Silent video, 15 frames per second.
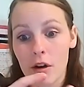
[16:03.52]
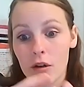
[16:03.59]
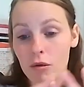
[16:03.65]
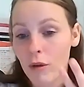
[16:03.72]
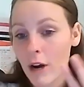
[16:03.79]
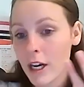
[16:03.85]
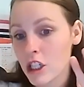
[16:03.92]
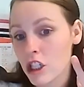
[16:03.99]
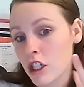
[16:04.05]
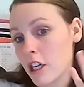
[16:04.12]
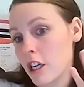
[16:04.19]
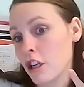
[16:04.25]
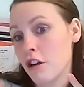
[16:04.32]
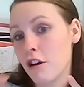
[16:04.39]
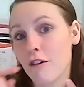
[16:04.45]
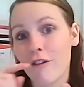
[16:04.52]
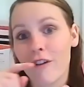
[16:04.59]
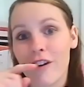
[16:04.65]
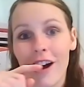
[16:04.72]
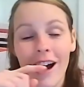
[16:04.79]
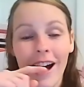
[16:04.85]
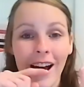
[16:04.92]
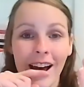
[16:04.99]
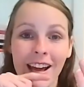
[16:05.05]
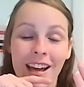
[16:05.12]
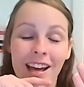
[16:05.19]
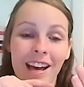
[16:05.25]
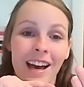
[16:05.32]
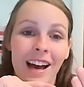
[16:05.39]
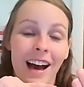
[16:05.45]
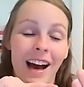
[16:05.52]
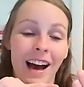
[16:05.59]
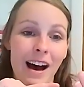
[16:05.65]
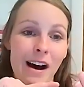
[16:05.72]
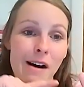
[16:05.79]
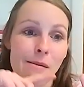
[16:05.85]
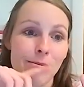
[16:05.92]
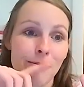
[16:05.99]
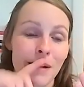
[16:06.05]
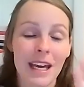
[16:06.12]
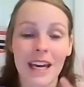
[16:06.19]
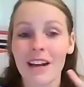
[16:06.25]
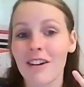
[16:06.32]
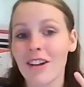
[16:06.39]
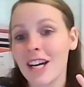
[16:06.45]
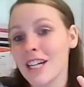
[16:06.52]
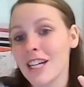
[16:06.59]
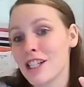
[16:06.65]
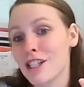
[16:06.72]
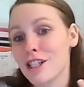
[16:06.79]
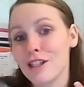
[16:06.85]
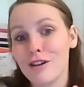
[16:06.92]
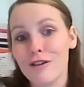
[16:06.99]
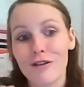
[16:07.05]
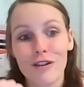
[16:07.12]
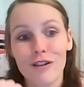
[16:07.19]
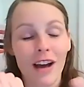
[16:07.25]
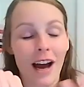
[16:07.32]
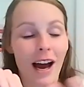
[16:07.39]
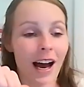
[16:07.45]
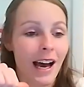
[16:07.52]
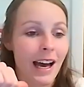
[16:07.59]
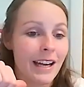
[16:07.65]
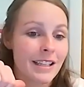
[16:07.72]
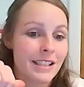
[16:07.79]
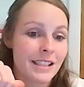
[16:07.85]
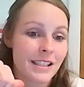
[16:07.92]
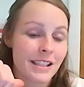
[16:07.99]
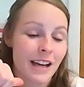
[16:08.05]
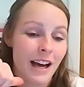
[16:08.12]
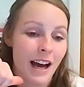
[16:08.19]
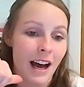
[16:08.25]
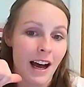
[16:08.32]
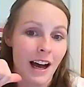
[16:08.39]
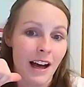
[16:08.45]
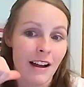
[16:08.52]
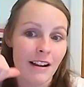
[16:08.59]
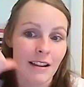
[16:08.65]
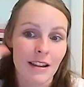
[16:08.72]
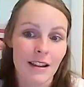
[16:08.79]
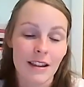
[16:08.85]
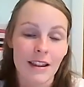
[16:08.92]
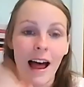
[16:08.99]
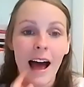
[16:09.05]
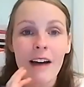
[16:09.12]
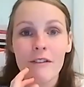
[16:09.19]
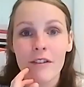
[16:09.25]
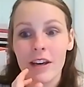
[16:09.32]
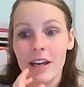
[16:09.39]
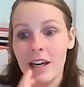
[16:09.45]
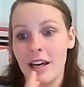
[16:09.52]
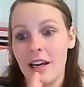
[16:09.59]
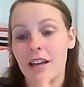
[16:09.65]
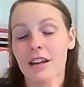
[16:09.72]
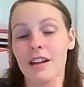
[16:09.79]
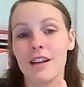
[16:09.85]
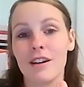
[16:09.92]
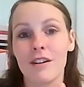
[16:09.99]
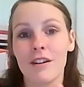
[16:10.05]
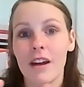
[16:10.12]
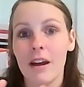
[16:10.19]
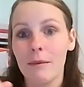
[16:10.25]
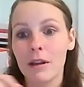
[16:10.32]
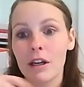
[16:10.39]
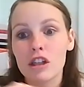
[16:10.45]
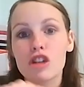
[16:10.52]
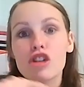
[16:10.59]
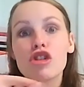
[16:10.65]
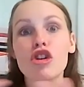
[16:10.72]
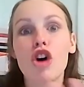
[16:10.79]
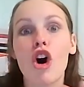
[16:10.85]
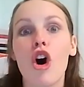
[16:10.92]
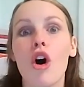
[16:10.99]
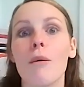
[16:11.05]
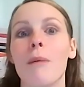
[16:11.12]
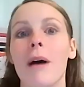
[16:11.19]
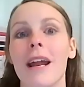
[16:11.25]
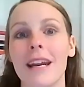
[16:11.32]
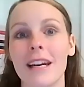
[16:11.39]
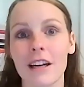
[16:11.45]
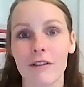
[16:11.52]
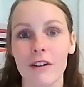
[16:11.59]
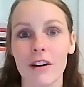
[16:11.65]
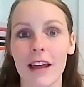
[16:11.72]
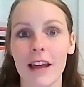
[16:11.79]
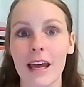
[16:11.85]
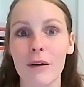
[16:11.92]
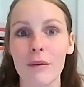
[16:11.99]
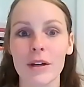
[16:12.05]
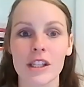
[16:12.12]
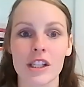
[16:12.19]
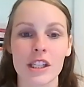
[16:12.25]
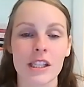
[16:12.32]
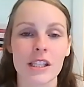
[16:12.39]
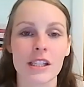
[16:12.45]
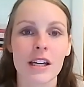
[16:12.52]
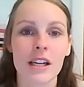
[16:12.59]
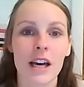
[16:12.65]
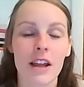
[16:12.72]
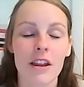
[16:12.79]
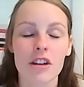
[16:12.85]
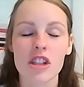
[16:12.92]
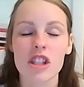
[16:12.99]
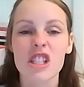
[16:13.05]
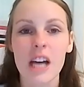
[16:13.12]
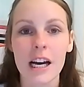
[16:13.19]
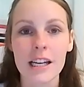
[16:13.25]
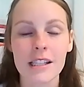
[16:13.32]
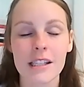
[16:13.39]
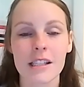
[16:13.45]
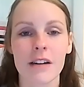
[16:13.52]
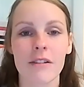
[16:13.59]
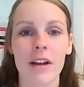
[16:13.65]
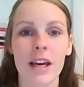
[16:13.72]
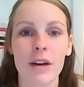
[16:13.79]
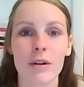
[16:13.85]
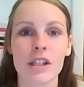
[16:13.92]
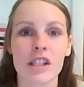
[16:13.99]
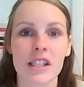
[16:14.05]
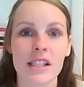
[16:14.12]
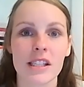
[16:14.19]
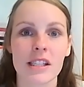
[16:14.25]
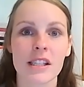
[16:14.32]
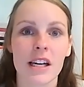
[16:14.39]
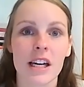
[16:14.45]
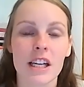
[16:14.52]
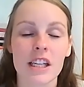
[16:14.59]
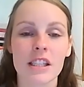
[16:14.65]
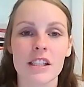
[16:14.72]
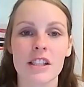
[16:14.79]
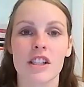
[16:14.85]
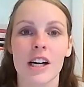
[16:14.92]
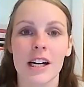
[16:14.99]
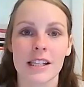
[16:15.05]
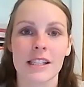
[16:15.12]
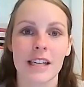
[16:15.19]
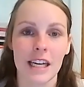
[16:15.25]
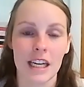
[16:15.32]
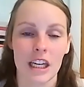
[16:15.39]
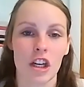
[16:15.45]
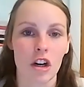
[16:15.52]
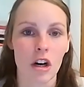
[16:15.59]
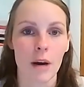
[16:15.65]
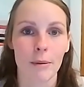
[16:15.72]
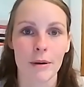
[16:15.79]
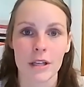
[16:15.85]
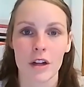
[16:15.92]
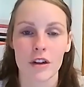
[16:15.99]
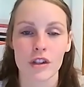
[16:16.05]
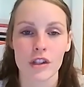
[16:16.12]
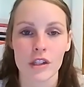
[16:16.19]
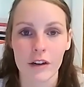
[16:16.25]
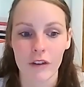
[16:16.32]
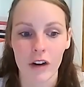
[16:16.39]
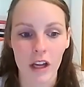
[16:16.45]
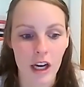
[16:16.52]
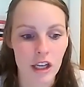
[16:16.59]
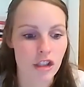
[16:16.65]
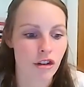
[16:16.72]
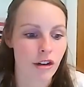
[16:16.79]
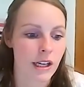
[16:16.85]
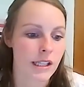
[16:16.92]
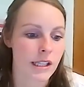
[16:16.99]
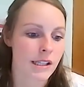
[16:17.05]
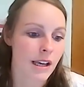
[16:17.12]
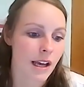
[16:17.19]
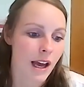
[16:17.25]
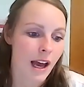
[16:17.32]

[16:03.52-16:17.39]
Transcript: Russian, you've got English, you've got Latvian. There's so many different languages. There's dozens of languages just in Europe because all those different countries.